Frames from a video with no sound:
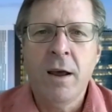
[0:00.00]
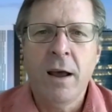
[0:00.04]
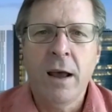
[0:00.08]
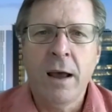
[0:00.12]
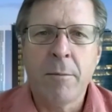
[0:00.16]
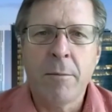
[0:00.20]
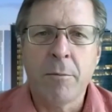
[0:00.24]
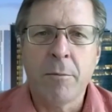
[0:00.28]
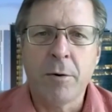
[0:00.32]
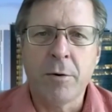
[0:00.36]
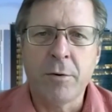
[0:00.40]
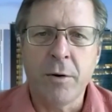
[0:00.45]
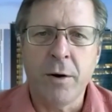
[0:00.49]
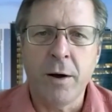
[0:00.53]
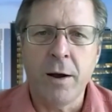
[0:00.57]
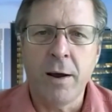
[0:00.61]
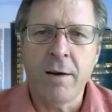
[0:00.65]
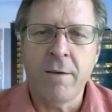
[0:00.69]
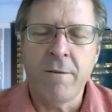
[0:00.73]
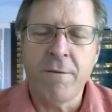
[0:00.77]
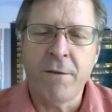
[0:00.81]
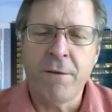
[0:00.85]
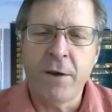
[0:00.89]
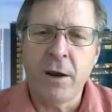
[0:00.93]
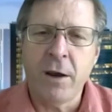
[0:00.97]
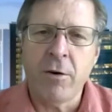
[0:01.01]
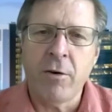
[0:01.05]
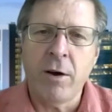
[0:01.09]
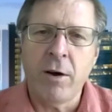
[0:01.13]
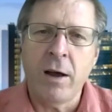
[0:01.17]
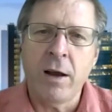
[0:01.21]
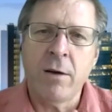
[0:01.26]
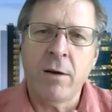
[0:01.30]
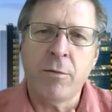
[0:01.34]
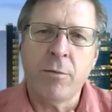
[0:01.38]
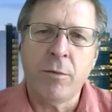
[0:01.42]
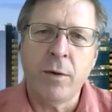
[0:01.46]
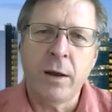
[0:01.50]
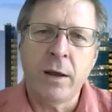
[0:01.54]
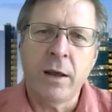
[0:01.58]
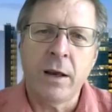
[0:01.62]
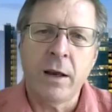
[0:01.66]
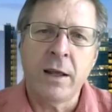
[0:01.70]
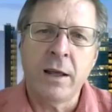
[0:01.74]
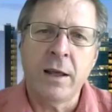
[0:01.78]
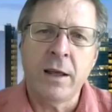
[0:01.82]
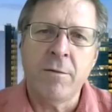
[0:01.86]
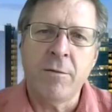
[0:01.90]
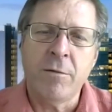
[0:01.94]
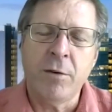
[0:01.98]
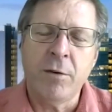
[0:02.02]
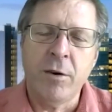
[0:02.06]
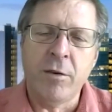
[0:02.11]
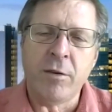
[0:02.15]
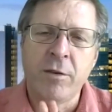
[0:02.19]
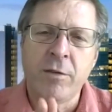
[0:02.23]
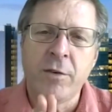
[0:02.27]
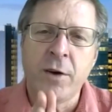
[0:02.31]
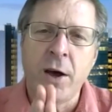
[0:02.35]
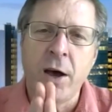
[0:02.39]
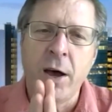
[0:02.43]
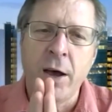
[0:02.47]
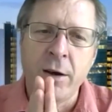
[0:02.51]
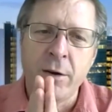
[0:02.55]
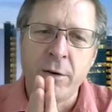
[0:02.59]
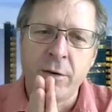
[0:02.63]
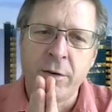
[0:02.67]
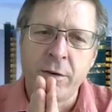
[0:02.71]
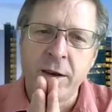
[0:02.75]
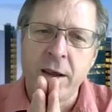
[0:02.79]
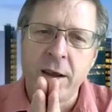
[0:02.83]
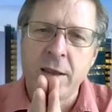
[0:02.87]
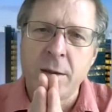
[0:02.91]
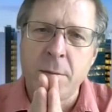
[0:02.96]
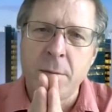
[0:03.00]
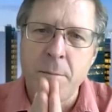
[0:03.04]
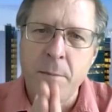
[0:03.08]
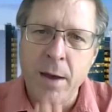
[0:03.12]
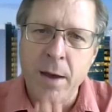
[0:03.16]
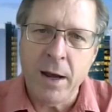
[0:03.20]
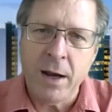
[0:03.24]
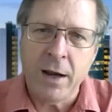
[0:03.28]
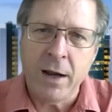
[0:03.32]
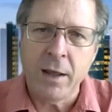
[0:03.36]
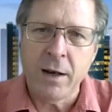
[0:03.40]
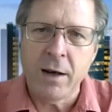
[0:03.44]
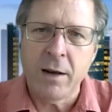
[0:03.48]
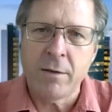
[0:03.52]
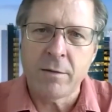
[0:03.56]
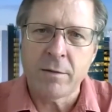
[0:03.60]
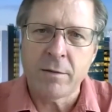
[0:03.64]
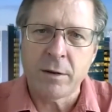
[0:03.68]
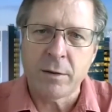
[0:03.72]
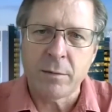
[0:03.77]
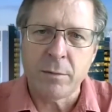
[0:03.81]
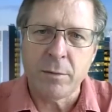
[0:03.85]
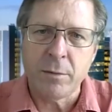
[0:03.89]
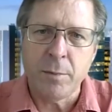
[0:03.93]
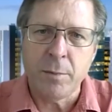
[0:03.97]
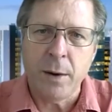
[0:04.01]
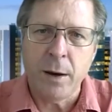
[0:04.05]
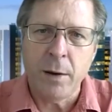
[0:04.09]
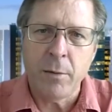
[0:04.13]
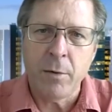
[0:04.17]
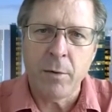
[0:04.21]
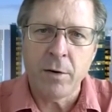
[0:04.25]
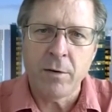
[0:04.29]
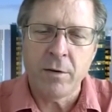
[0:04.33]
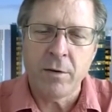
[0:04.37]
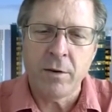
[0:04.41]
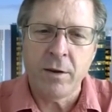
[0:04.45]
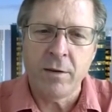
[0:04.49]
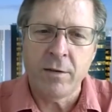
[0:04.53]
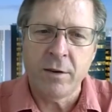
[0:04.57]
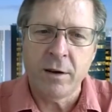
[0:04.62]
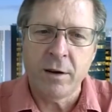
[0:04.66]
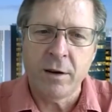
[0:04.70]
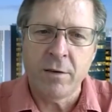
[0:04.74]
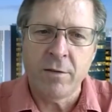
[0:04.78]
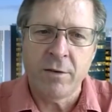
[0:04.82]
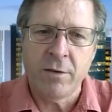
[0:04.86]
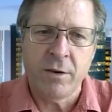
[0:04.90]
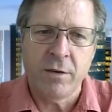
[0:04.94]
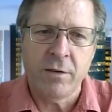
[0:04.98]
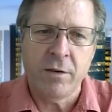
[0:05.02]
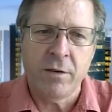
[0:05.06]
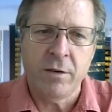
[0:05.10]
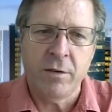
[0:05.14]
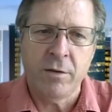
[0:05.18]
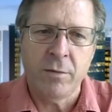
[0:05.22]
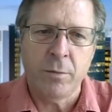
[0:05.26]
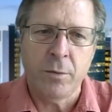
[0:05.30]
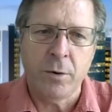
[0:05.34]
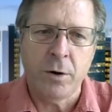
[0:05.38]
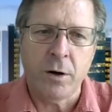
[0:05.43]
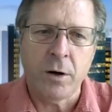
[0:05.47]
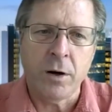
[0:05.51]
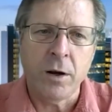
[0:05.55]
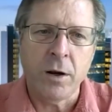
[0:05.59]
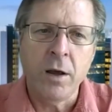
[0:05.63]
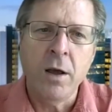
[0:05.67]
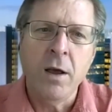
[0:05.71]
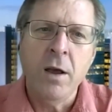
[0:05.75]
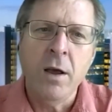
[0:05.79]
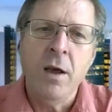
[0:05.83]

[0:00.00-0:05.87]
and we're trying to figure out if we can get, first of all, understand the mechanisms by which these interventions work,